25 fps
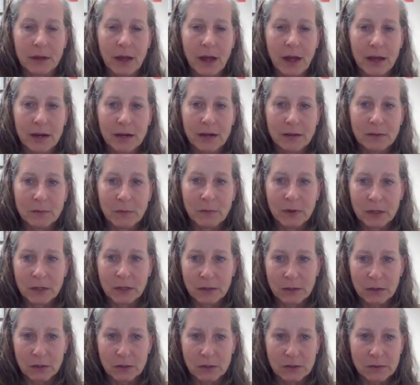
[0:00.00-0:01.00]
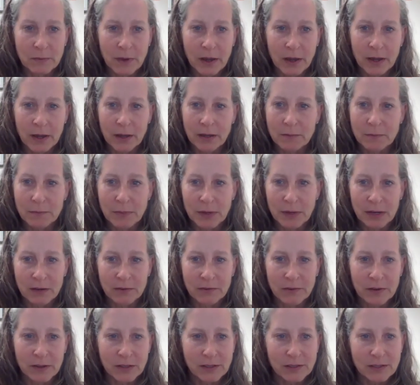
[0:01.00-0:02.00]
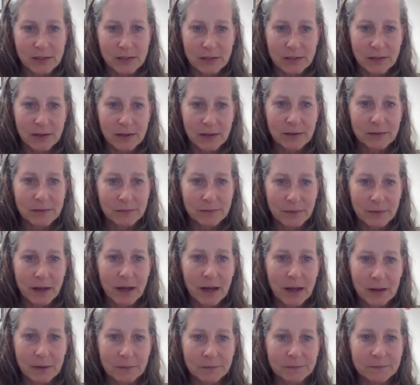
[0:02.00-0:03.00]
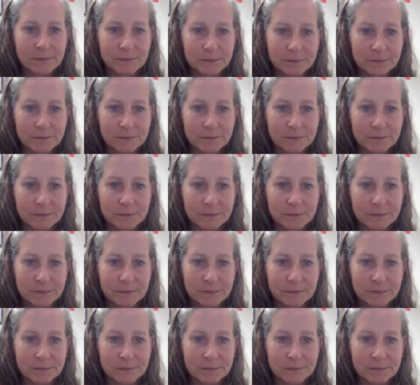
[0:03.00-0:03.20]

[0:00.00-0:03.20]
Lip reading: I didn't want to lose my benefits, that